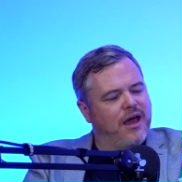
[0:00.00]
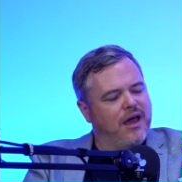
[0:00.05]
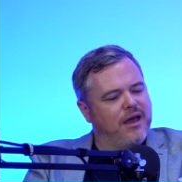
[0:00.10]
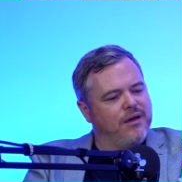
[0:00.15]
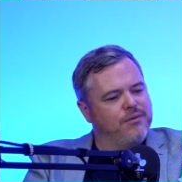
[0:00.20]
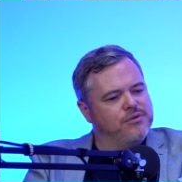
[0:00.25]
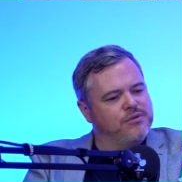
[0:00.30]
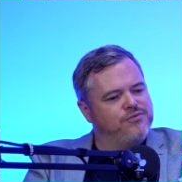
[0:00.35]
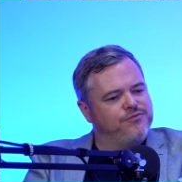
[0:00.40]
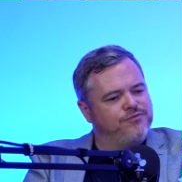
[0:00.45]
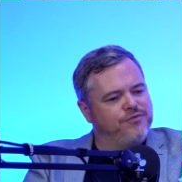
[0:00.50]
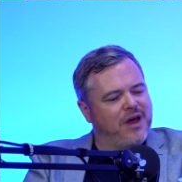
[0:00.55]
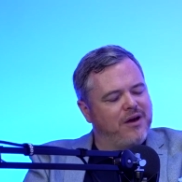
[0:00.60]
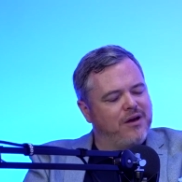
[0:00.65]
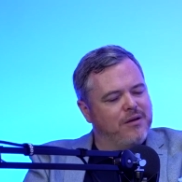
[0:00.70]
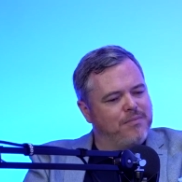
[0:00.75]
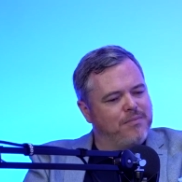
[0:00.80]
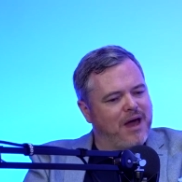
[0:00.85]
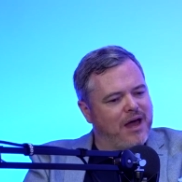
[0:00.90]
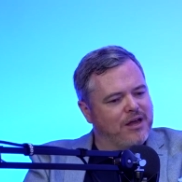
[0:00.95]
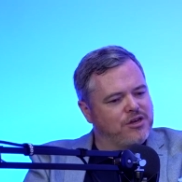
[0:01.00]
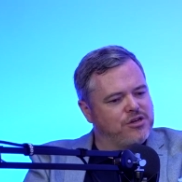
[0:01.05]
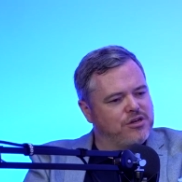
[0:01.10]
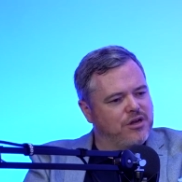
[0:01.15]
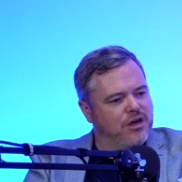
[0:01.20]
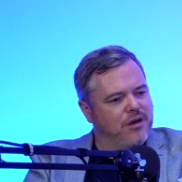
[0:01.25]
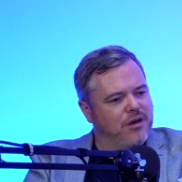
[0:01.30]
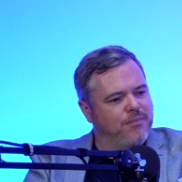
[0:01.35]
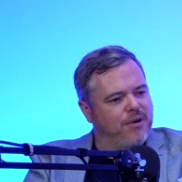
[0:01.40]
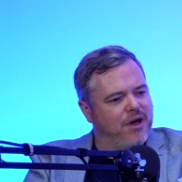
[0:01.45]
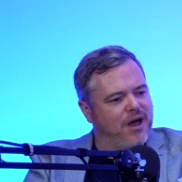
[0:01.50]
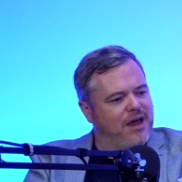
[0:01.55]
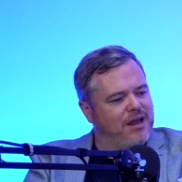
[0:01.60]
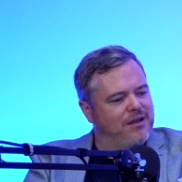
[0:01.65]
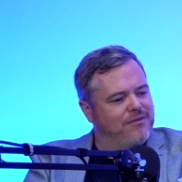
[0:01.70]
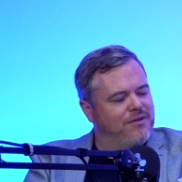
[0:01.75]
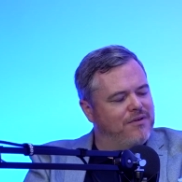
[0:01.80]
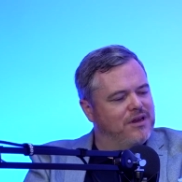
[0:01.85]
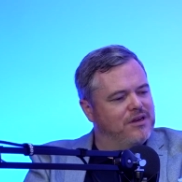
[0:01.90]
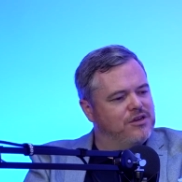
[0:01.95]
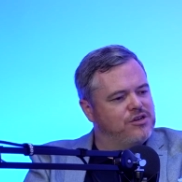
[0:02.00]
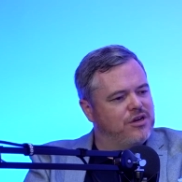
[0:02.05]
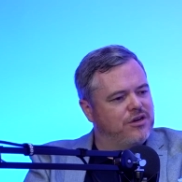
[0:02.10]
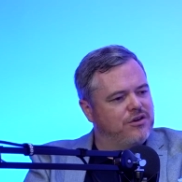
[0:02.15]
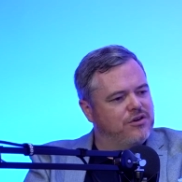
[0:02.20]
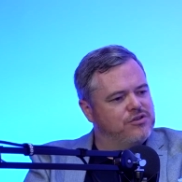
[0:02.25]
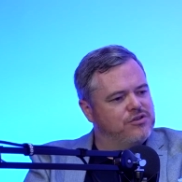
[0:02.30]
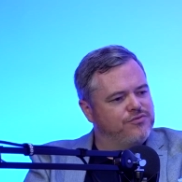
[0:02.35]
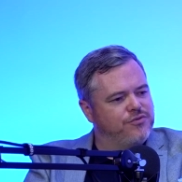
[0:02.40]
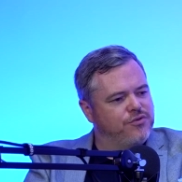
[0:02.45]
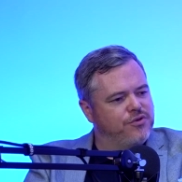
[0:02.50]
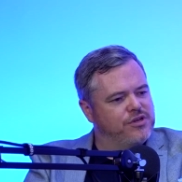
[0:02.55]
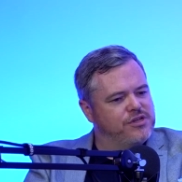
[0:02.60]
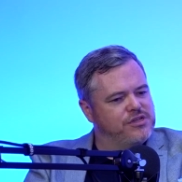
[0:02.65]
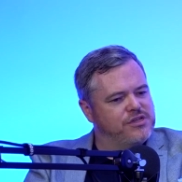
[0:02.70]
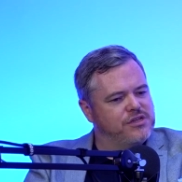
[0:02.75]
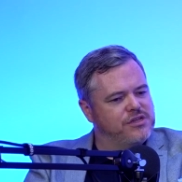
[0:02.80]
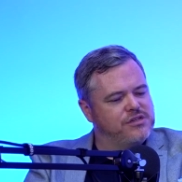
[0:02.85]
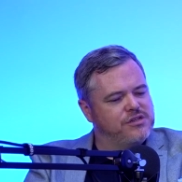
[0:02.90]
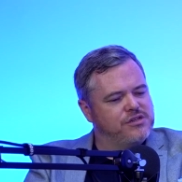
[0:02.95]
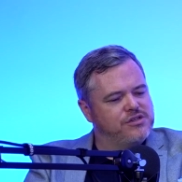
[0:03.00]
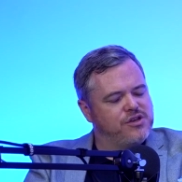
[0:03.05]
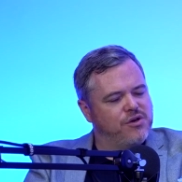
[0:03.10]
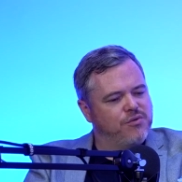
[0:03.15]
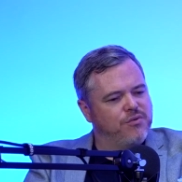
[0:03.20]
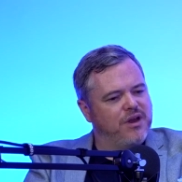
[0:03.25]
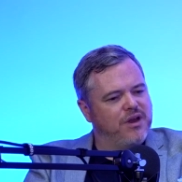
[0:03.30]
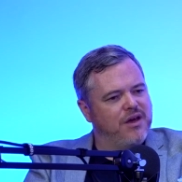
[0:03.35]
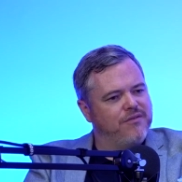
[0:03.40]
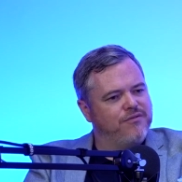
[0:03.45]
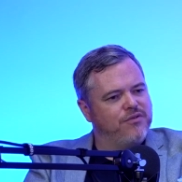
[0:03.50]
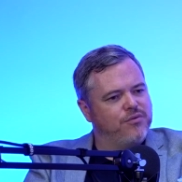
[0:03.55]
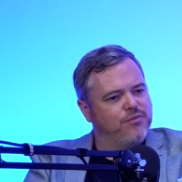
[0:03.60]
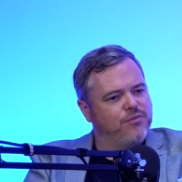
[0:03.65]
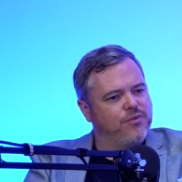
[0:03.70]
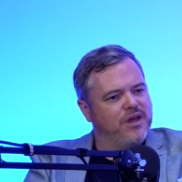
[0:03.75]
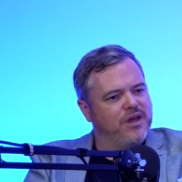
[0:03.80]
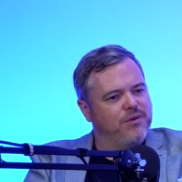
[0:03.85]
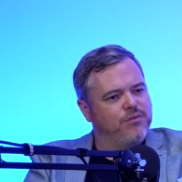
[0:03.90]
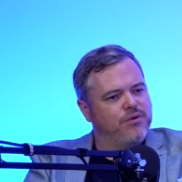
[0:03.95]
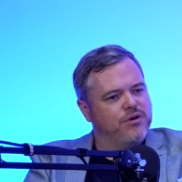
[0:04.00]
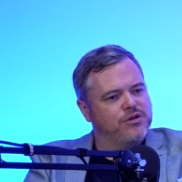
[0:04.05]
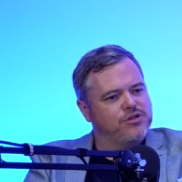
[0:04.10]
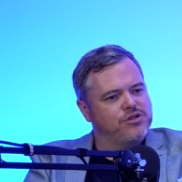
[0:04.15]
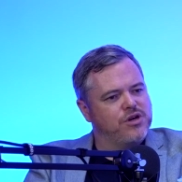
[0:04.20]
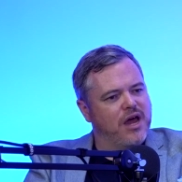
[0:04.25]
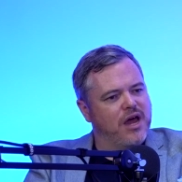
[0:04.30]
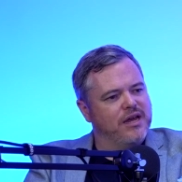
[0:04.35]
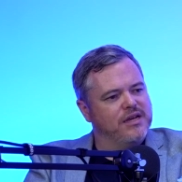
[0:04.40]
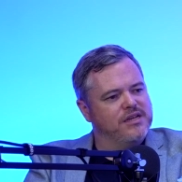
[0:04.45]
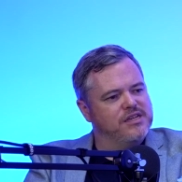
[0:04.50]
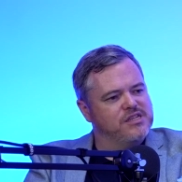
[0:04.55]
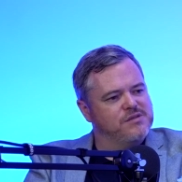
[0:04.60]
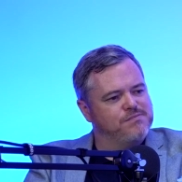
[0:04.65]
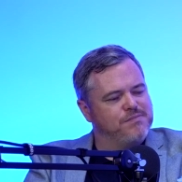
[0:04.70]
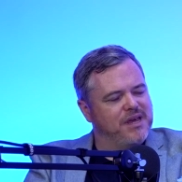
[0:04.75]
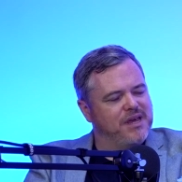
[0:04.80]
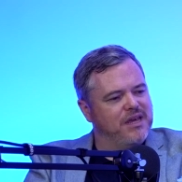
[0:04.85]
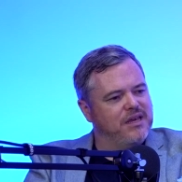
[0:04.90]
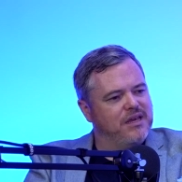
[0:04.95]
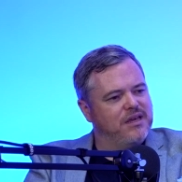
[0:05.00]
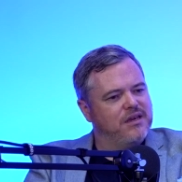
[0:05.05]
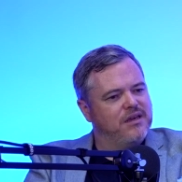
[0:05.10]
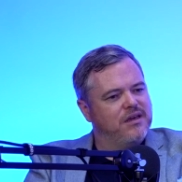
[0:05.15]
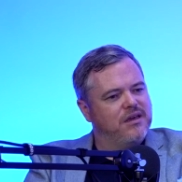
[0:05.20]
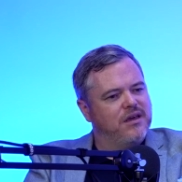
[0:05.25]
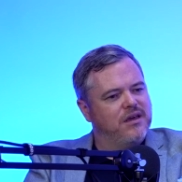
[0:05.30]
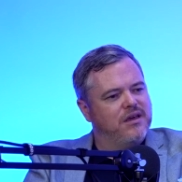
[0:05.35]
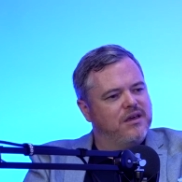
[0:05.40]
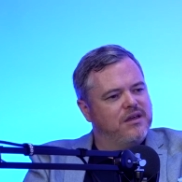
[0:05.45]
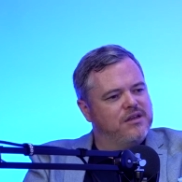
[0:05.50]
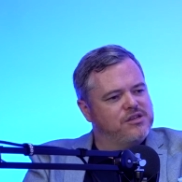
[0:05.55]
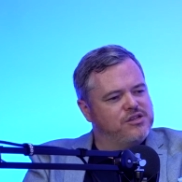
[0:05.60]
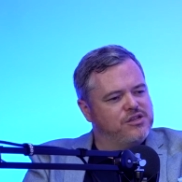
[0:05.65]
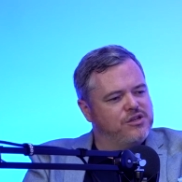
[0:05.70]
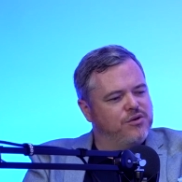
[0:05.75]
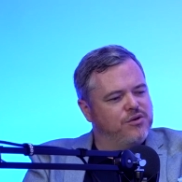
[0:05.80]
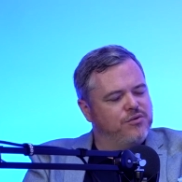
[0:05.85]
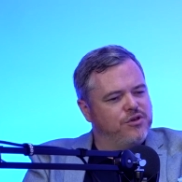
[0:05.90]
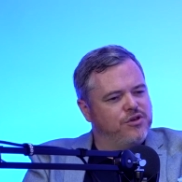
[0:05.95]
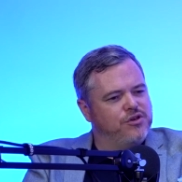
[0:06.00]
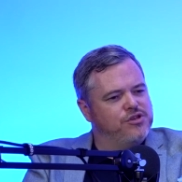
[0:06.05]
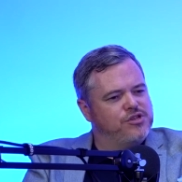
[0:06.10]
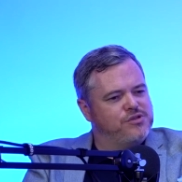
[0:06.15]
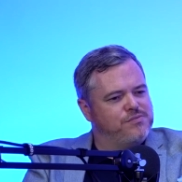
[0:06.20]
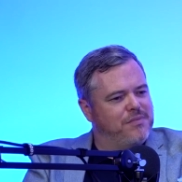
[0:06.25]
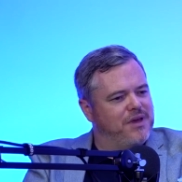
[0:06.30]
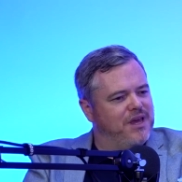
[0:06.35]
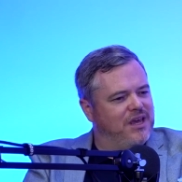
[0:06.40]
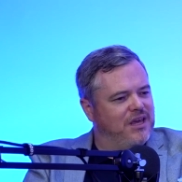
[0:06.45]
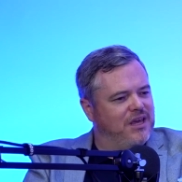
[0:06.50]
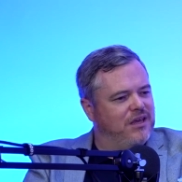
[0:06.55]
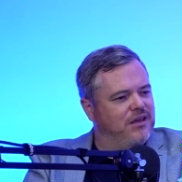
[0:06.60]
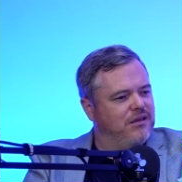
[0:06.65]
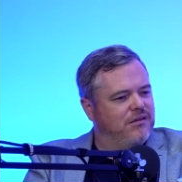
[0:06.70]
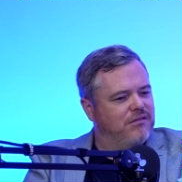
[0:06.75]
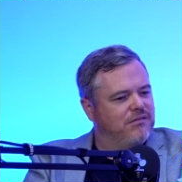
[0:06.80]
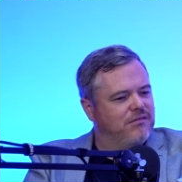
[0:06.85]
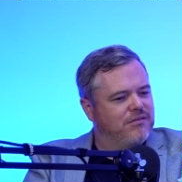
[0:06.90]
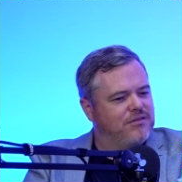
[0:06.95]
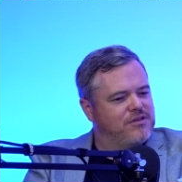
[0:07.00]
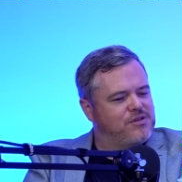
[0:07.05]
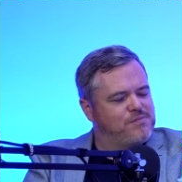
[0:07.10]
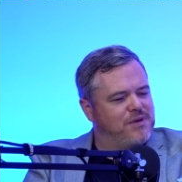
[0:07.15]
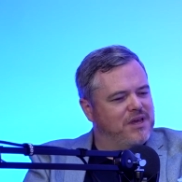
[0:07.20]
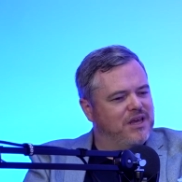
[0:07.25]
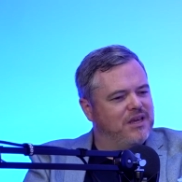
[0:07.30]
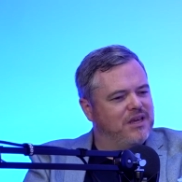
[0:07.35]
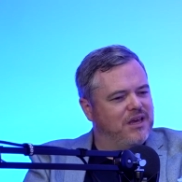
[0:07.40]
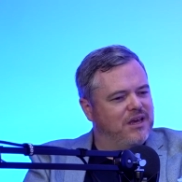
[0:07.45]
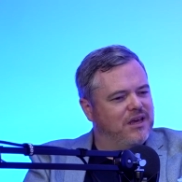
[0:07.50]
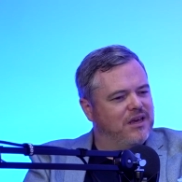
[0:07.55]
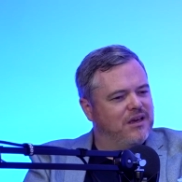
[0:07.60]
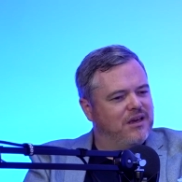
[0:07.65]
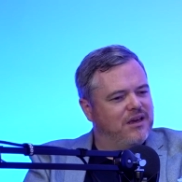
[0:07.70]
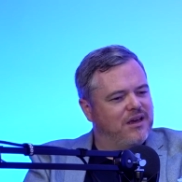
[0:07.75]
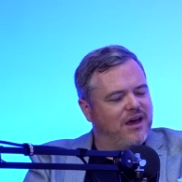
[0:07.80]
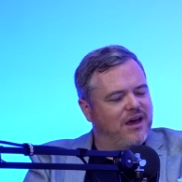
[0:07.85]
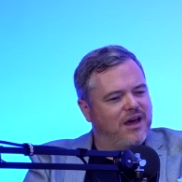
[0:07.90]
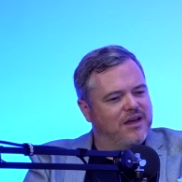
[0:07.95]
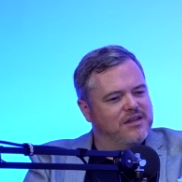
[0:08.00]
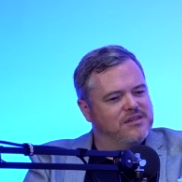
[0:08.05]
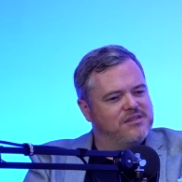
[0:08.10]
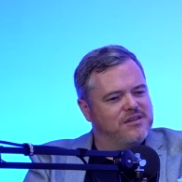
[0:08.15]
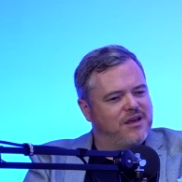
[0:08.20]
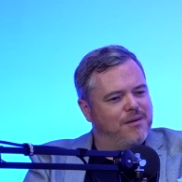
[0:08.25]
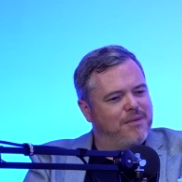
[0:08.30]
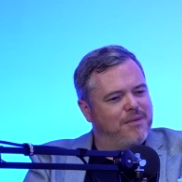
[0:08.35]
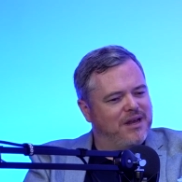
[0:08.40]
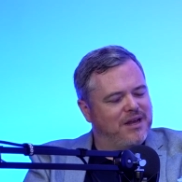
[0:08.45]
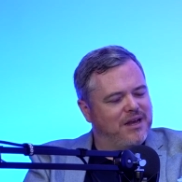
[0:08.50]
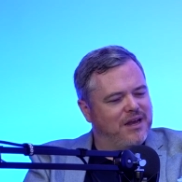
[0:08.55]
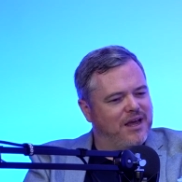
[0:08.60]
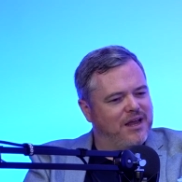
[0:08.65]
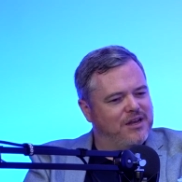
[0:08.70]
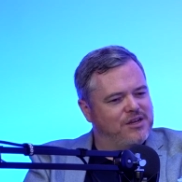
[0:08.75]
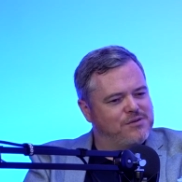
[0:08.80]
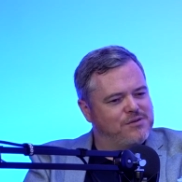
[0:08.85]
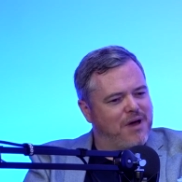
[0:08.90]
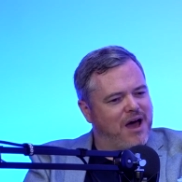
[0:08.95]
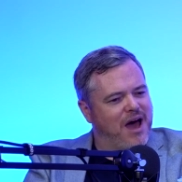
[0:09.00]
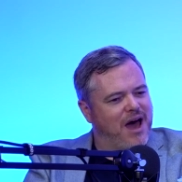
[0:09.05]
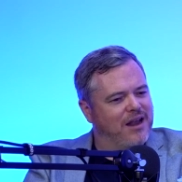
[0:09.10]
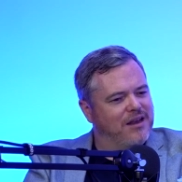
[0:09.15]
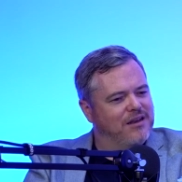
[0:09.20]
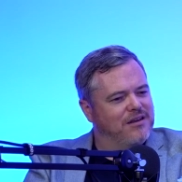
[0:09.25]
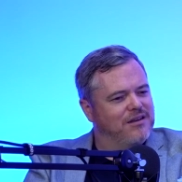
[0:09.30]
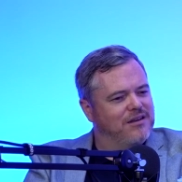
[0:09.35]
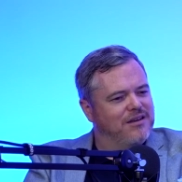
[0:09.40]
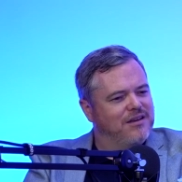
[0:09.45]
It was very passionate about elevating children's voices. So whenever we were trying to speak, it's no use me speaking as a middle-aged man